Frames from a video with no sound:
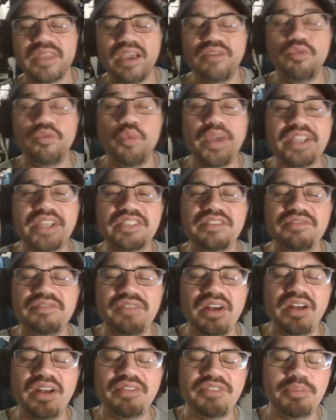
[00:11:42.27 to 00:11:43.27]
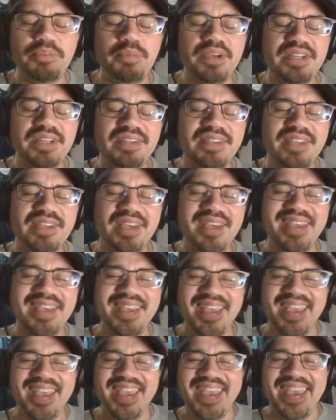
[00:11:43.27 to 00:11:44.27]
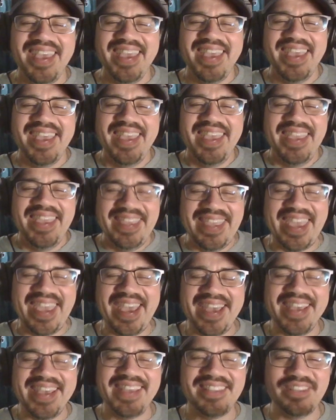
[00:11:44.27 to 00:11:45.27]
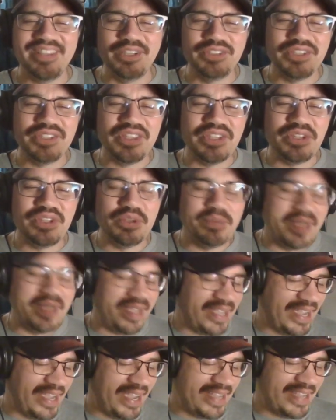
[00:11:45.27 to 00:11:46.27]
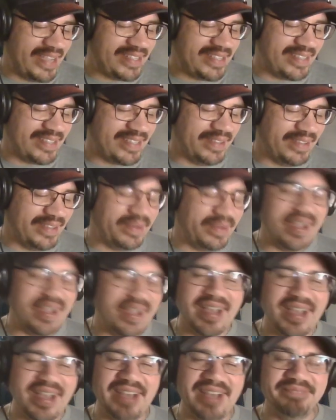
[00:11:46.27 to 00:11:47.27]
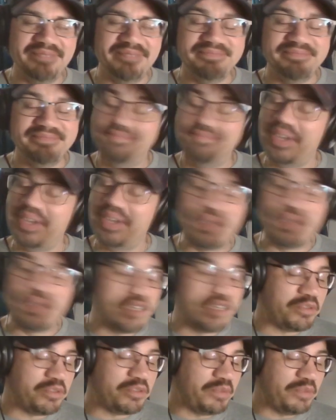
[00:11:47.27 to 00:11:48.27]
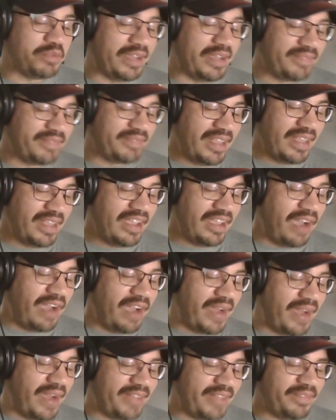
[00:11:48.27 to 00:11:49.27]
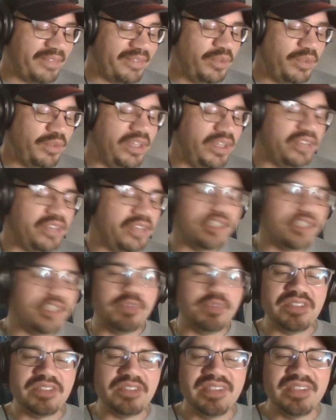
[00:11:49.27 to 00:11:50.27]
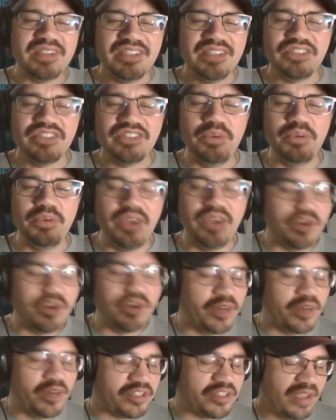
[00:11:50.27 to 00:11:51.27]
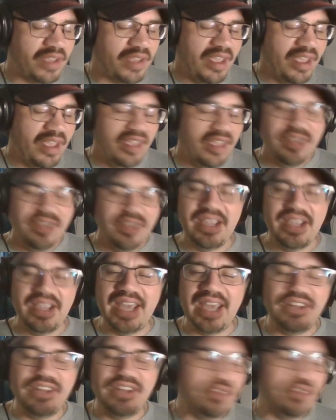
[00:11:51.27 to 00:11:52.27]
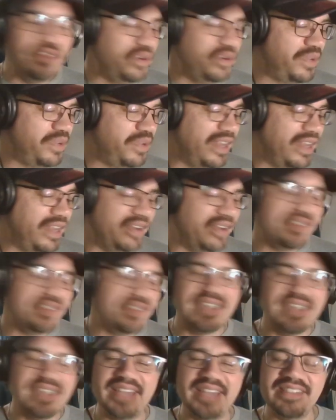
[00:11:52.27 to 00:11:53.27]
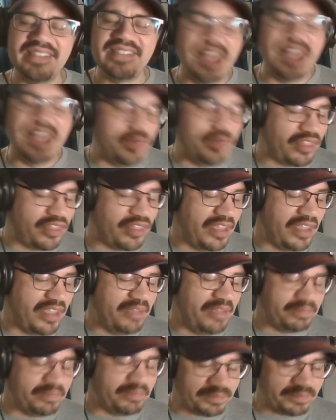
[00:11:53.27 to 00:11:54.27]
of Wicks involved, but yeah, those are the two main guys. So Merry the Christmas, man. All right, we did Christmas. So we got to stay with the theme.